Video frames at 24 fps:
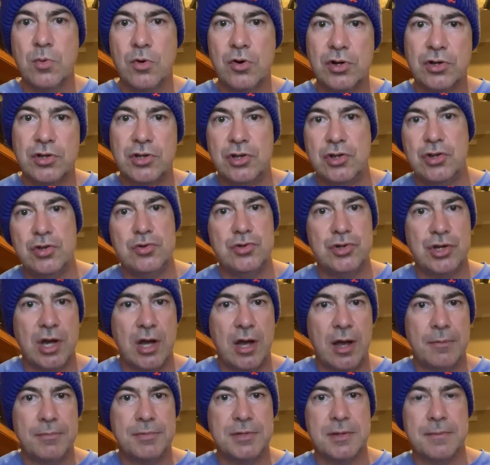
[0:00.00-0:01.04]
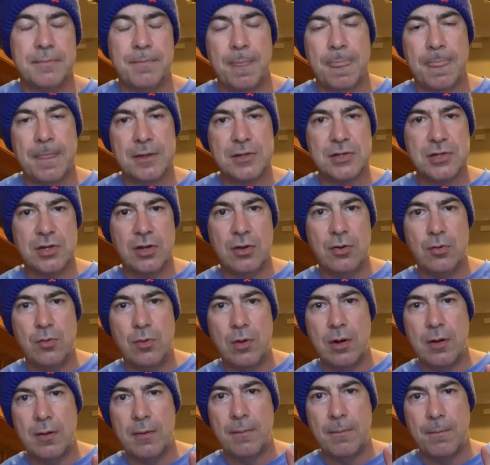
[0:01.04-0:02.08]
work to do jobs.
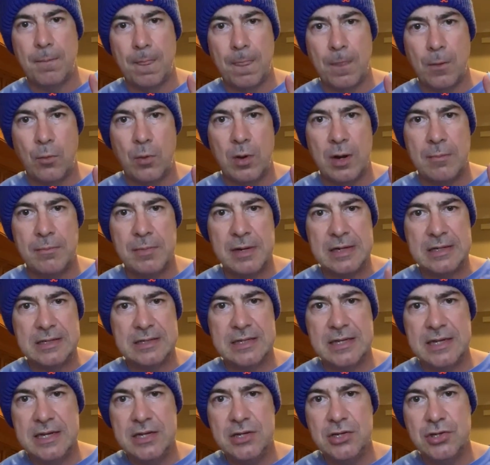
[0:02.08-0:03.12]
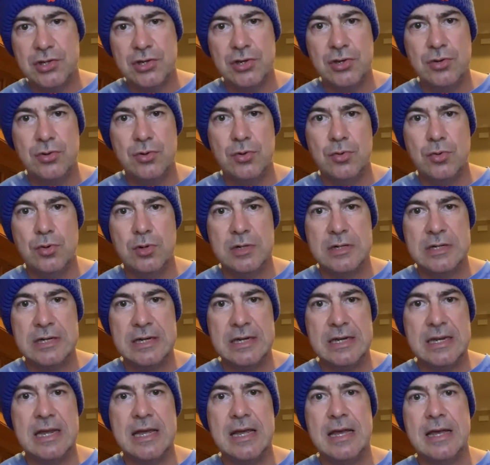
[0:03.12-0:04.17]
So what I'm going to teach you
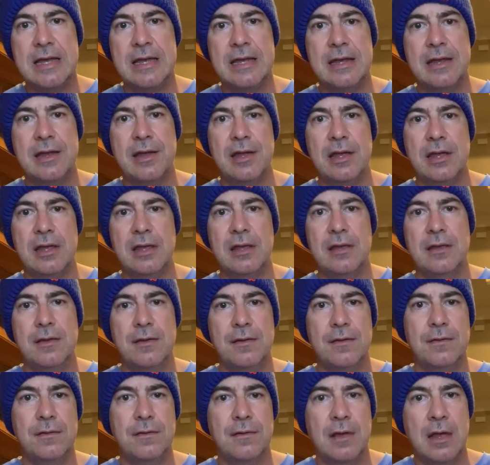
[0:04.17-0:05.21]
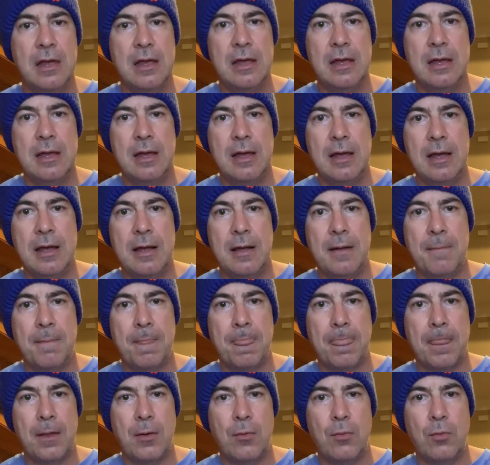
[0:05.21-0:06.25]
today is
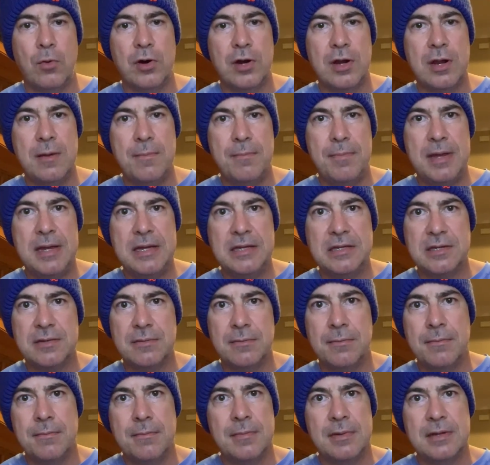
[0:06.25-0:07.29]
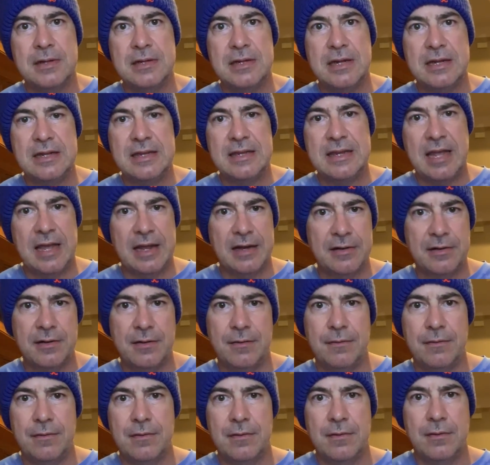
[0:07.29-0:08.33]
we're going to be some
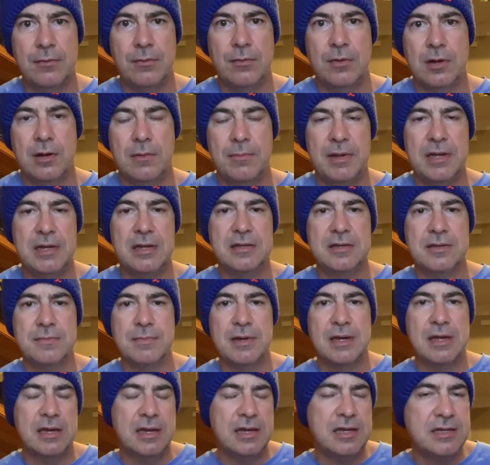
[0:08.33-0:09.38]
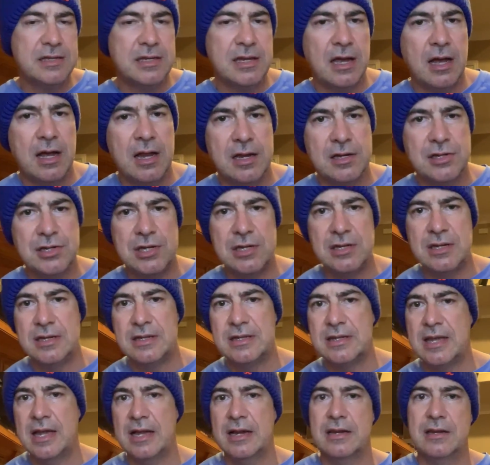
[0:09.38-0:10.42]
detectives. We're going to be some kinesiology
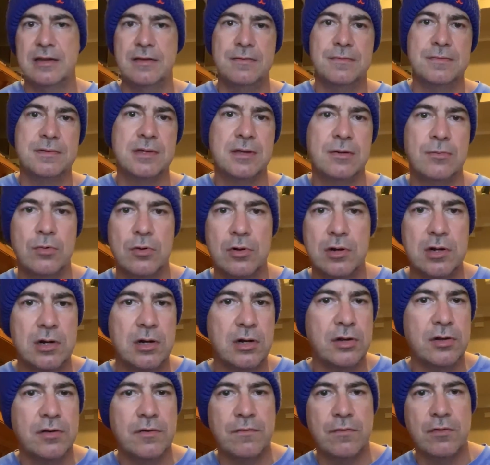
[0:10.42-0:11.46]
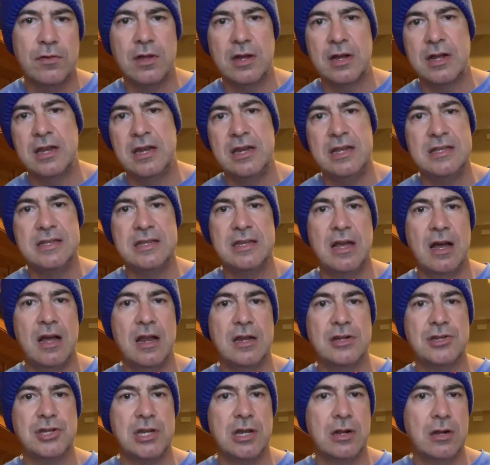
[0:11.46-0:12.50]
detectives, and we're going to look for the
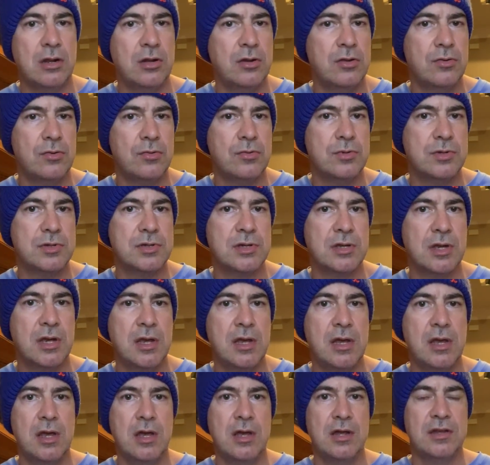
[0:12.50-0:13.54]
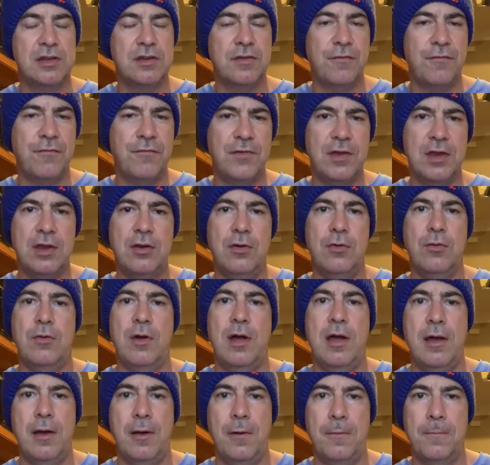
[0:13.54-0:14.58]
kinesiology clues to figure
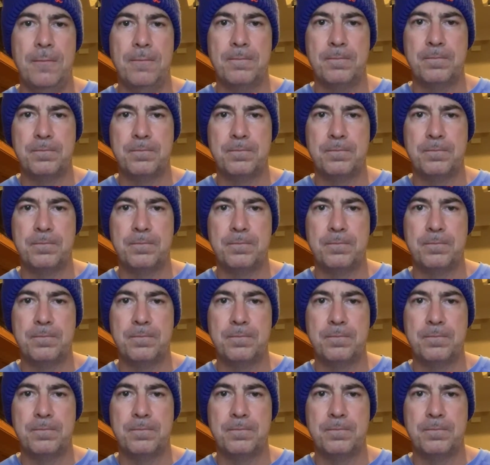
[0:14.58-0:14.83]
out